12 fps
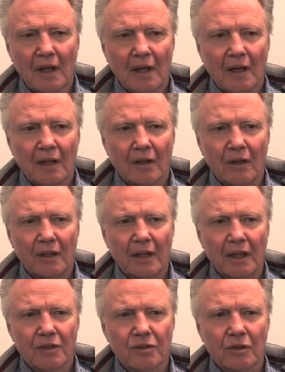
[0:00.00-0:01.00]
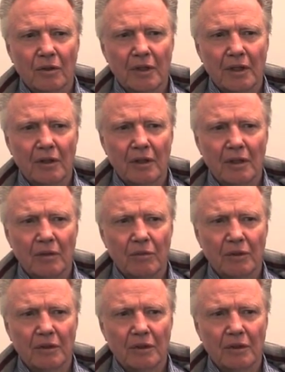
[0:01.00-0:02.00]
in our case, he
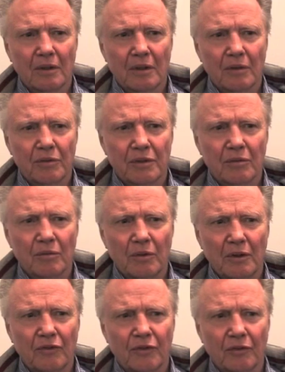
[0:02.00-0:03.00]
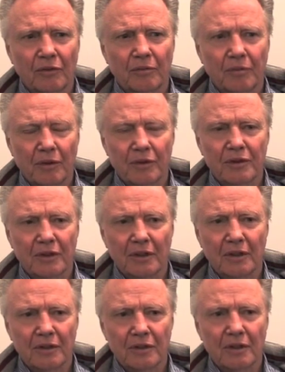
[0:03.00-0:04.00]
was a wonderful person,
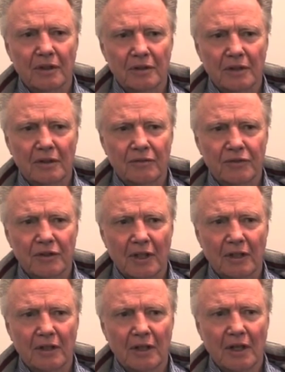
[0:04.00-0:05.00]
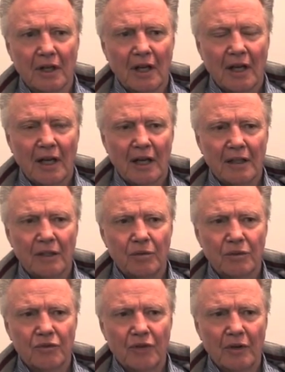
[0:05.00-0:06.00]
as I've said. And he
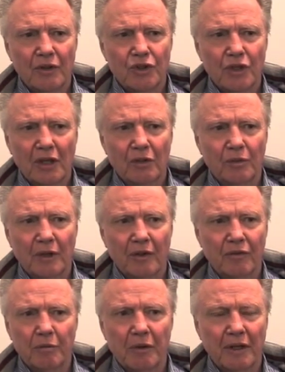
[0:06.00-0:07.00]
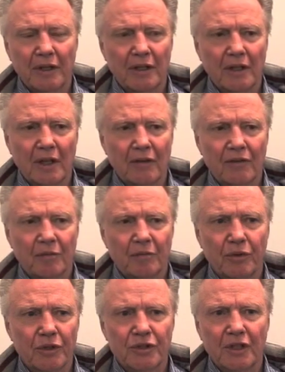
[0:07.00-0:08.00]
was very gentle with everybody. He never
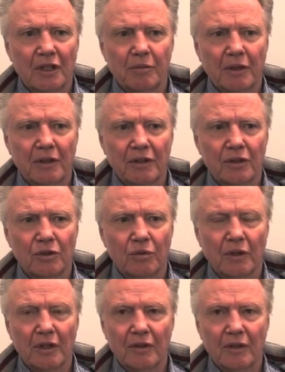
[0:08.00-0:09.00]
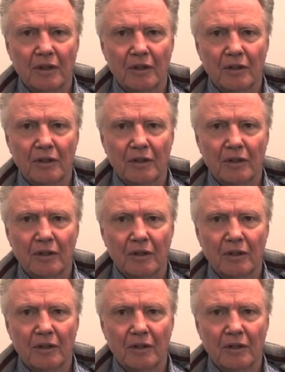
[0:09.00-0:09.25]
pushed anybody to do anything,